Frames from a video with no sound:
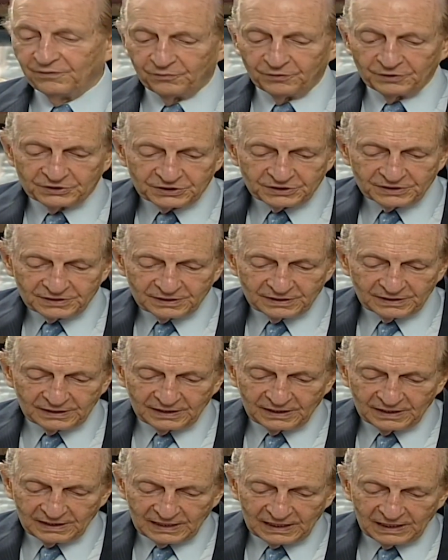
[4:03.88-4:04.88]
which
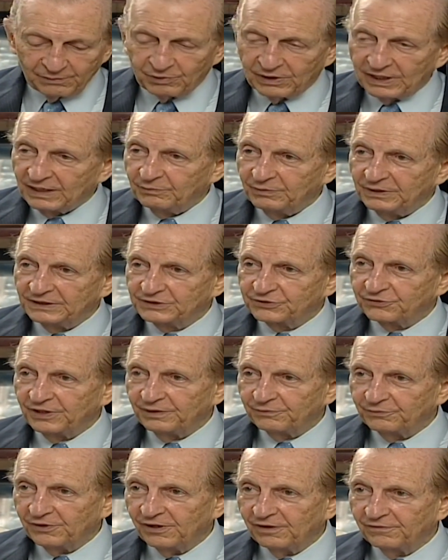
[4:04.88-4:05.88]
the label had been
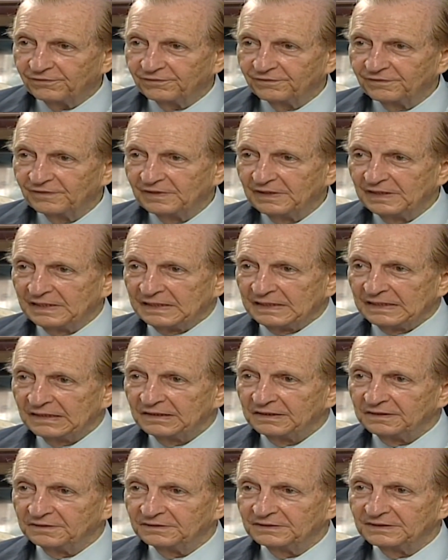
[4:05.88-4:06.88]
scraped off,
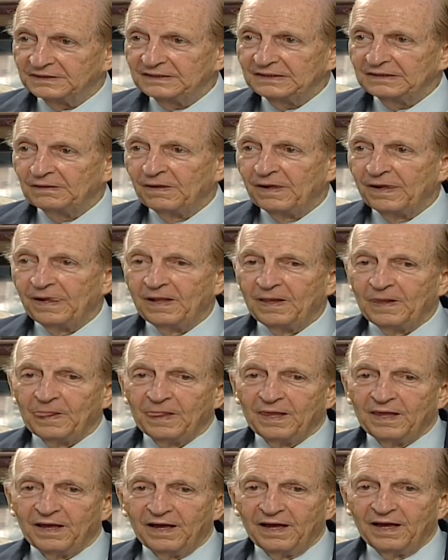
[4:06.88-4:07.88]
you see.
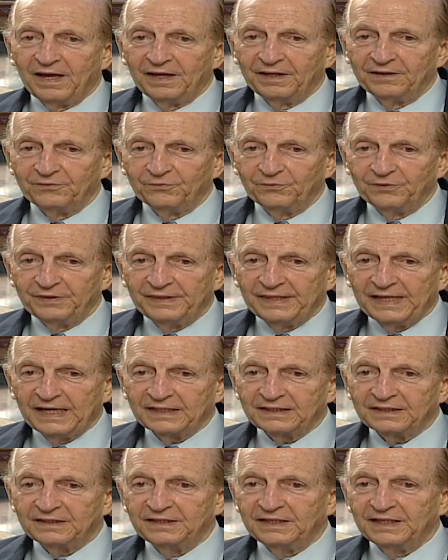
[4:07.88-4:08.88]
And with
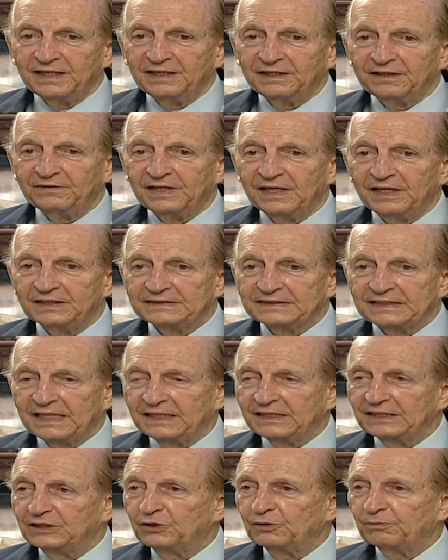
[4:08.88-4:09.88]
that, they then
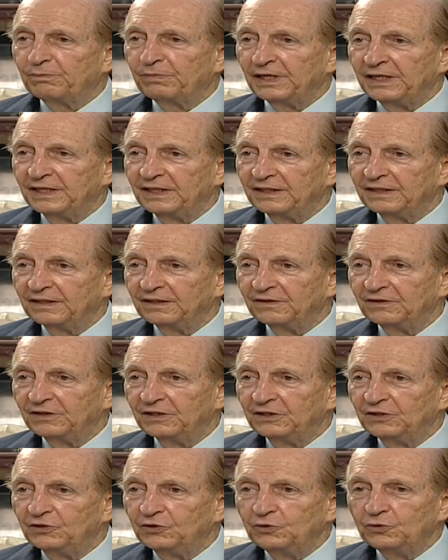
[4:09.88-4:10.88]
started to play
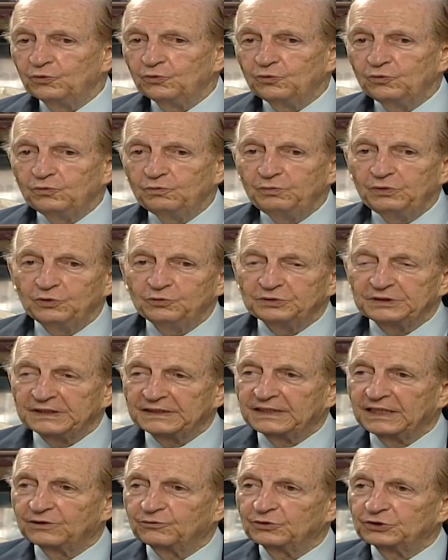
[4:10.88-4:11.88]
the new
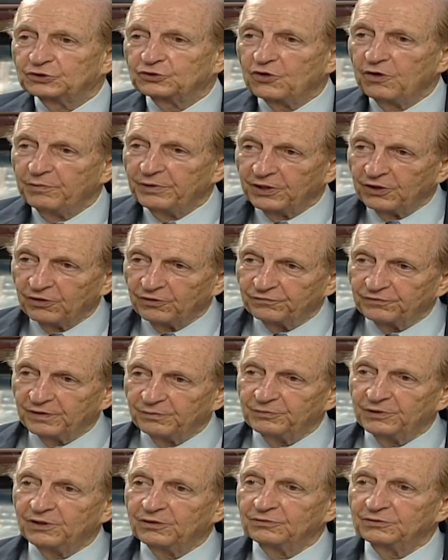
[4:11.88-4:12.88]
music that was coming out
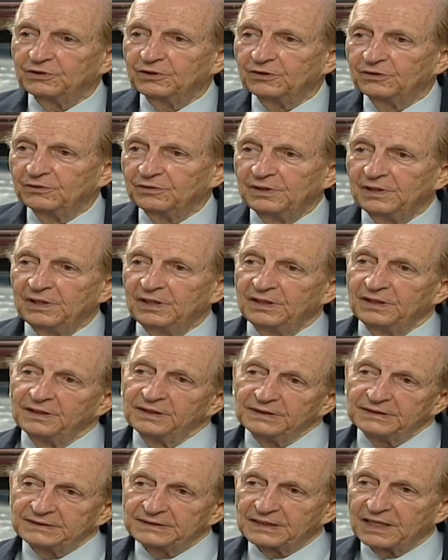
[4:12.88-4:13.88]
from downtown,
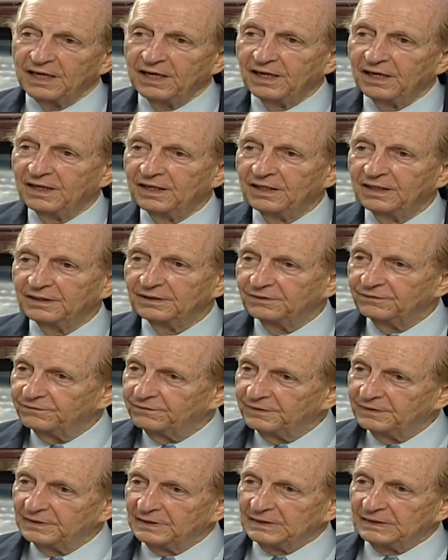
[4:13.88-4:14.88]
the ska and
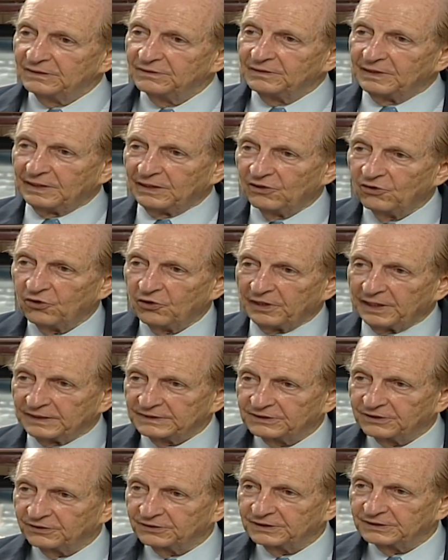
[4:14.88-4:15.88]
all
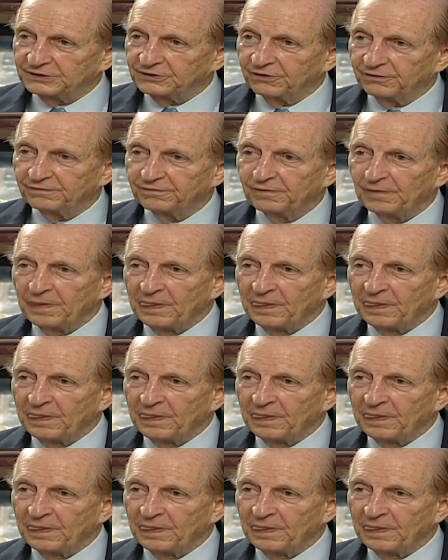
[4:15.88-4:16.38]
that sort of stuff.